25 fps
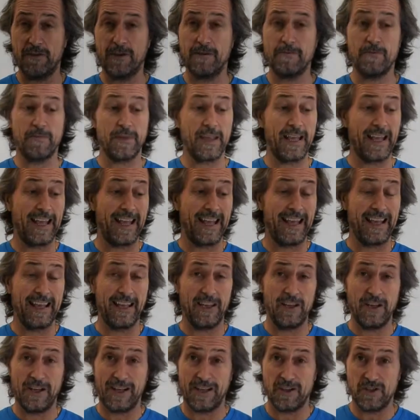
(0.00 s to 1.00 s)
it,
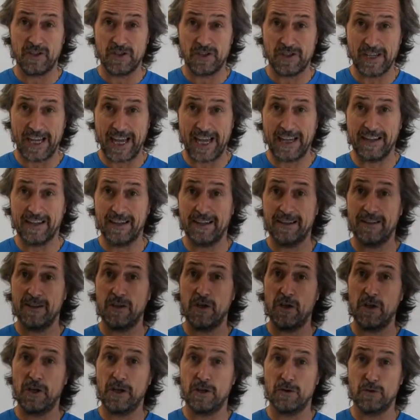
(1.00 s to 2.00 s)
you can sand it,
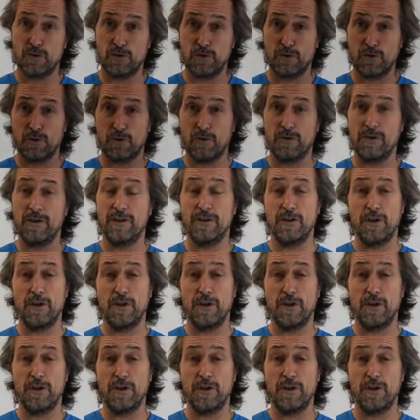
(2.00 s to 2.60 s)
you can saw it,